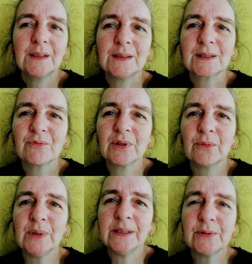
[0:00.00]
is something
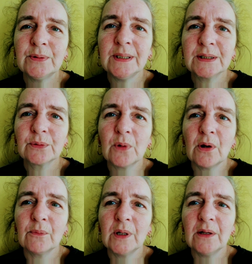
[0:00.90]
that we do need to
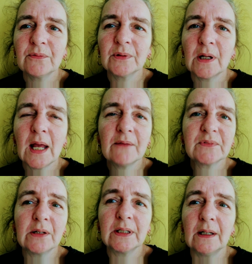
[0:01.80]
work with, and I have
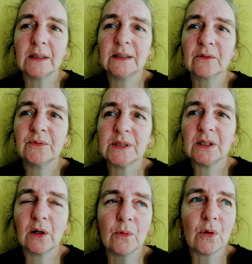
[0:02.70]
done a little
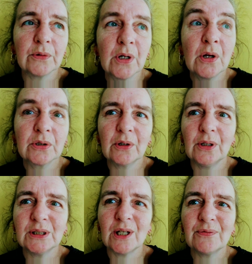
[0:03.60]
video on
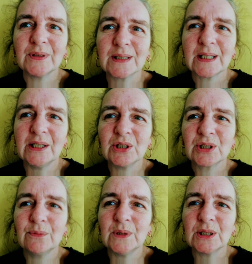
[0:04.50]
Gurdjieff and
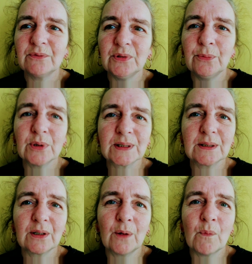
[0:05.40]
attention, which if you
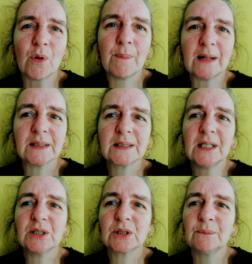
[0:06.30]
wanted to know more about
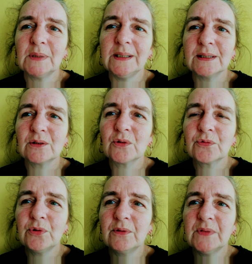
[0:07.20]
attention, please
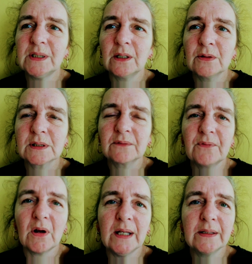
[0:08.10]
look through the videos to
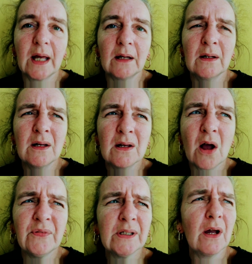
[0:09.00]
find that.
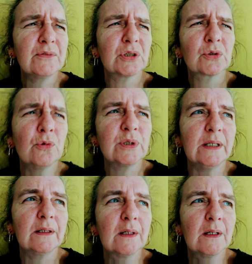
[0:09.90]
I think I've just called
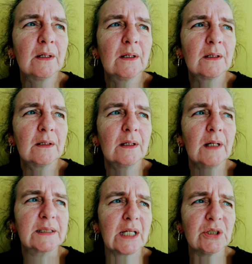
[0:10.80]
it
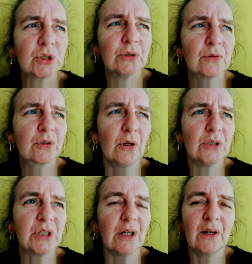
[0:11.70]
Attention
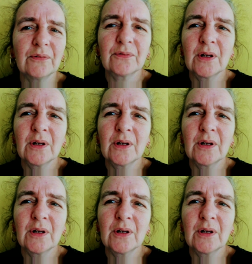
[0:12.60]
Gurdjieff,